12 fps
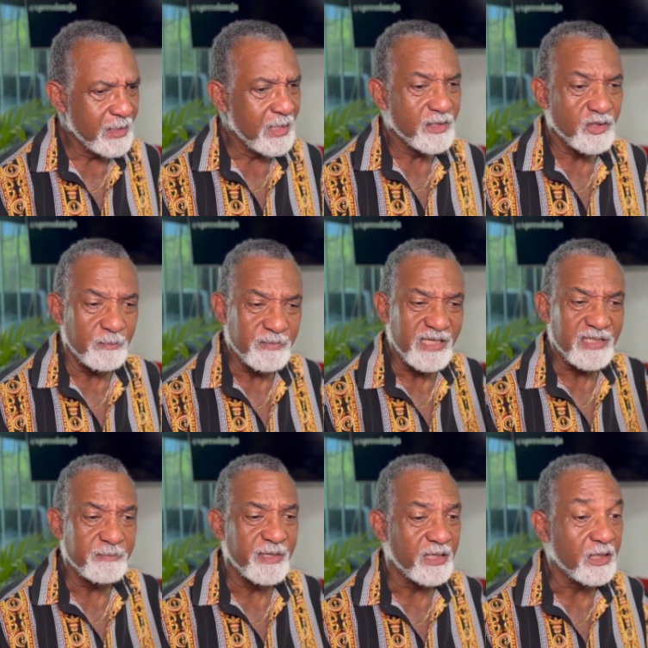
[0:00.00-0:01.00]
Something said to
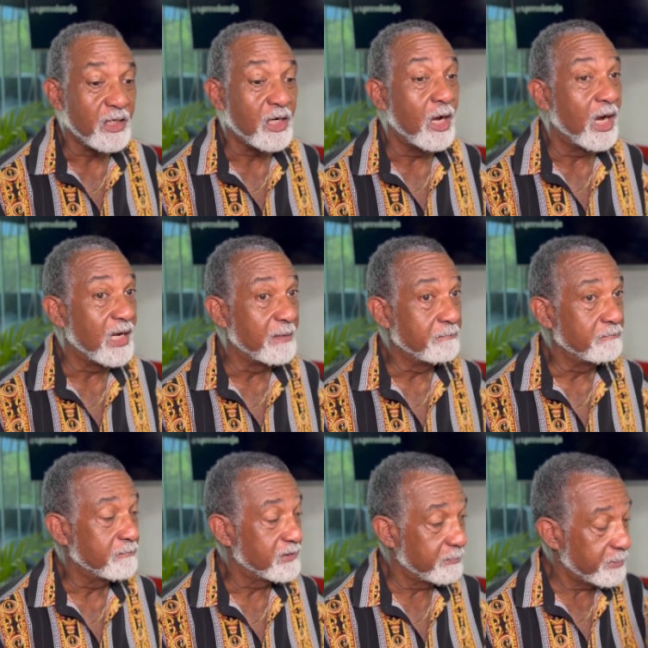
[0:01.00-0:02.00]
me, call him.
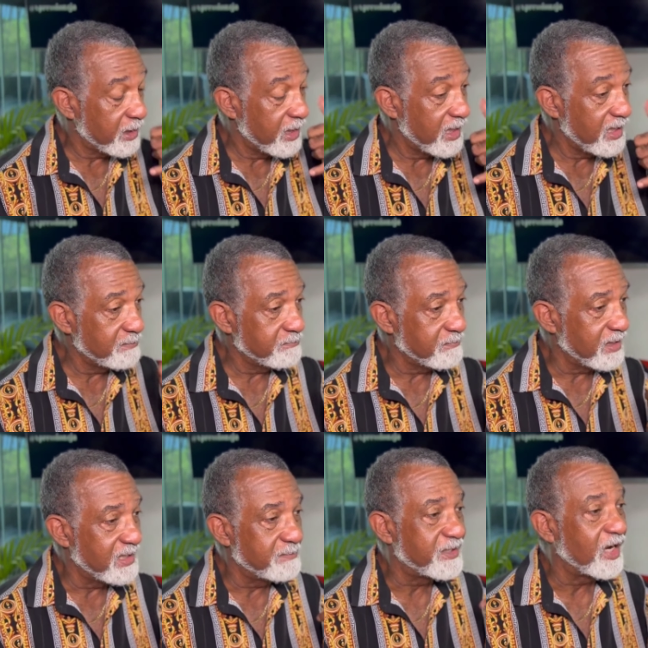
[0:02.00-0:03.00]
So I call him,
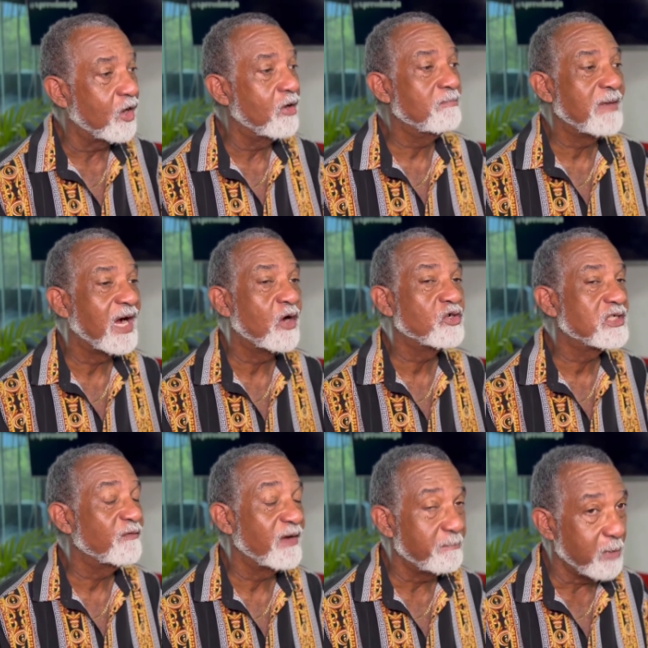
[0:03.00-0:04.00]
and he said, come back out
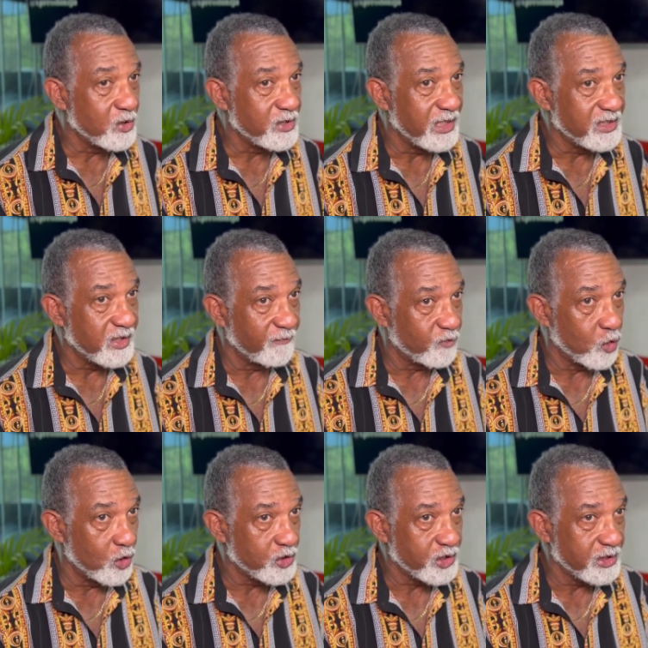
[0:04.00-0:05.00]
of abundance of
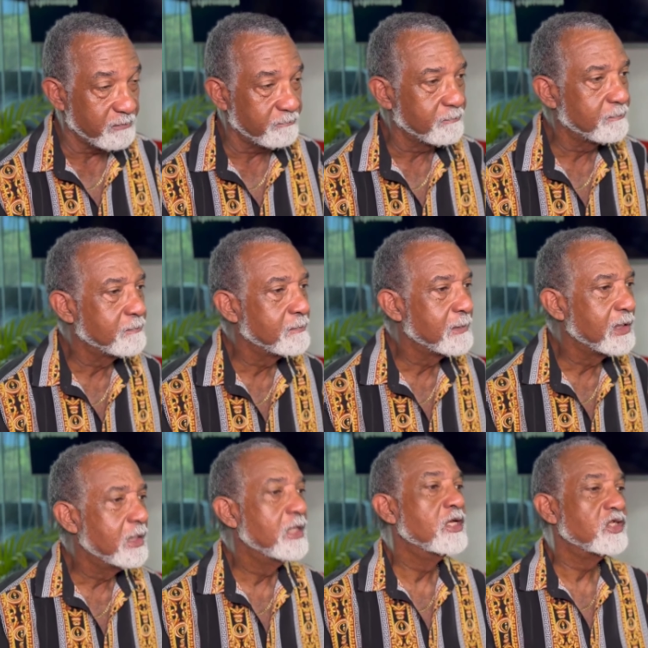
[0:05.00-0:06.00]
caution.
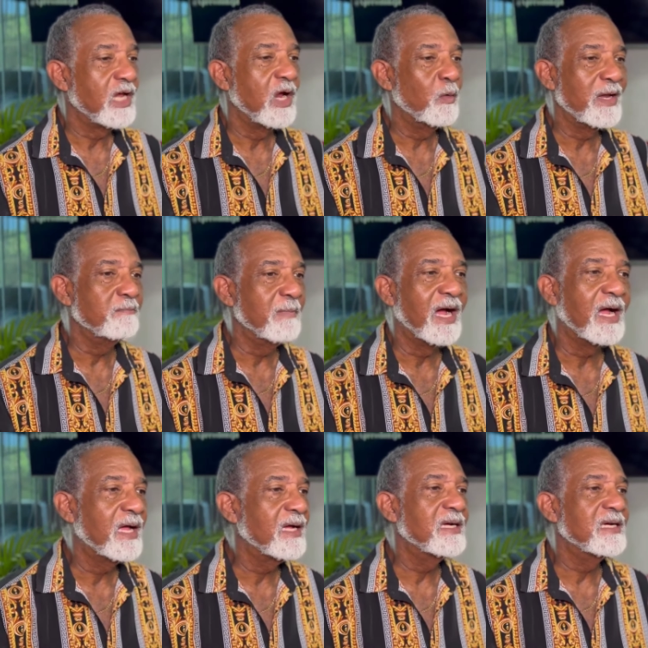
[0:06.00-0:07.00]
So I went back,
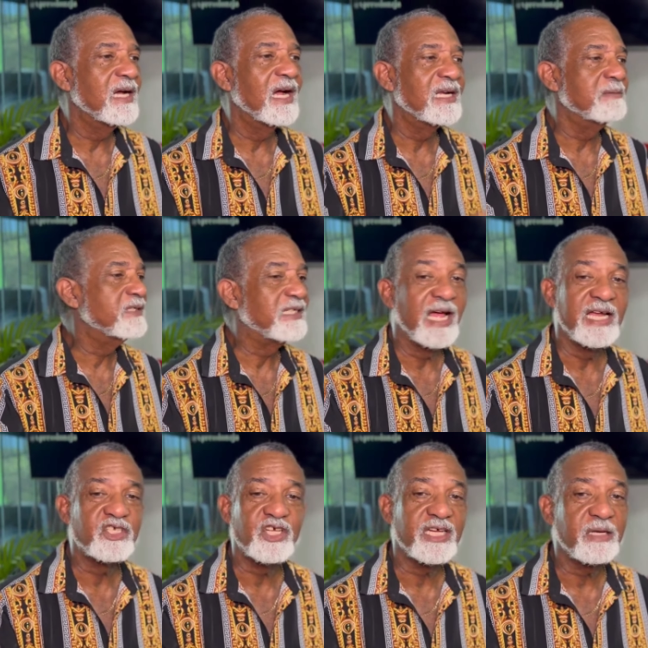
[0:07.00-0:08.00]
and he started
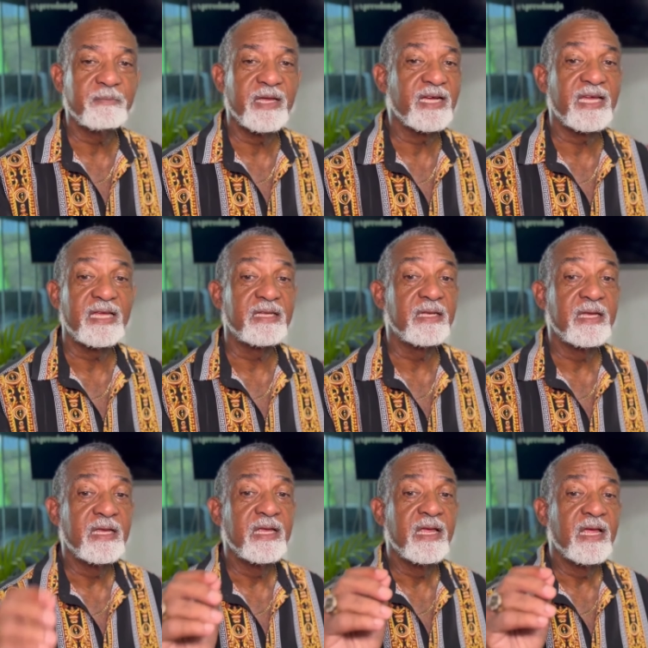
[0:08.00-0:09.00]
checking me again.
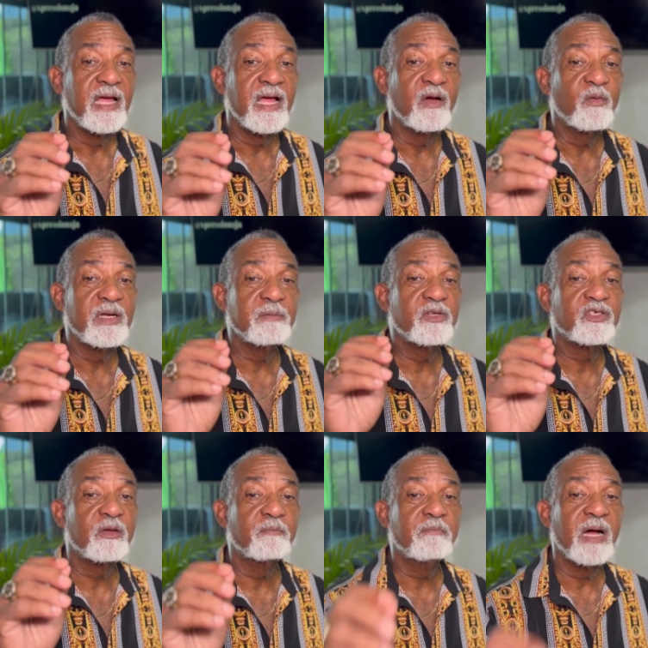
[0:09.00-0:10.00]
And when him do
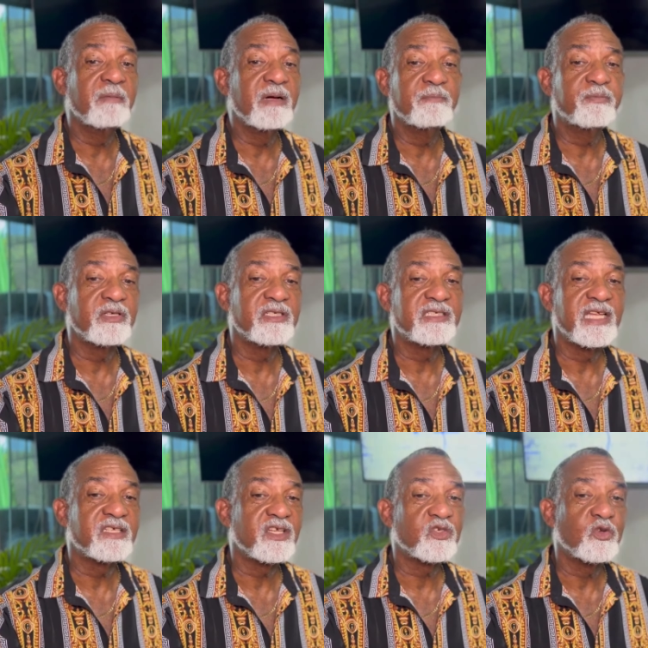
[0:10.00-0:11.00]
so, bam, and put the
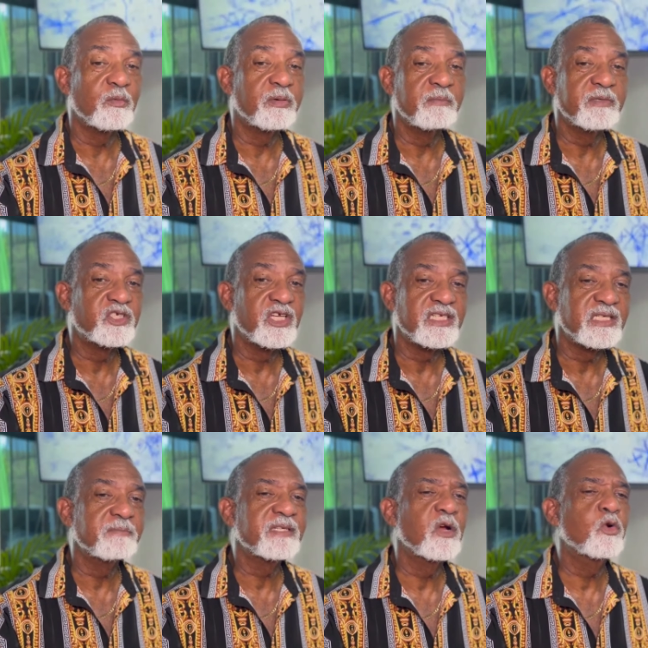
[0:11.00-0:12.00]
stethoscope on my chest.
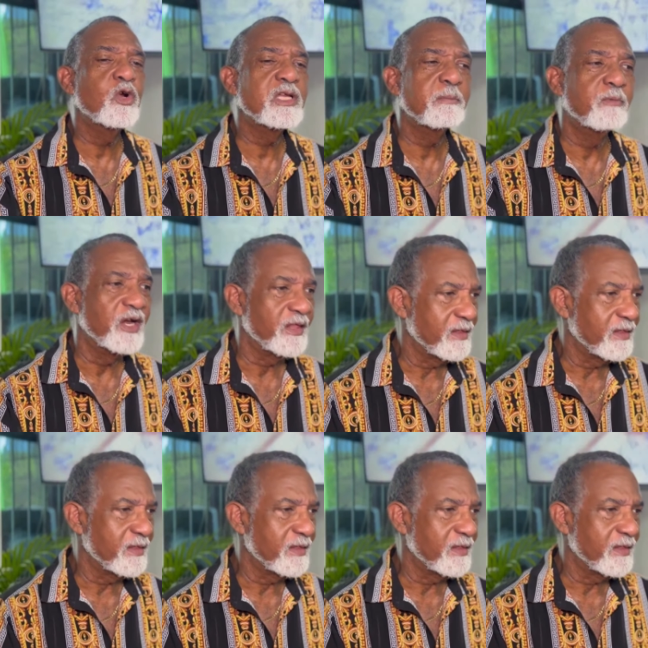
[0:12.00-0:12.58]
and say, hold your breath.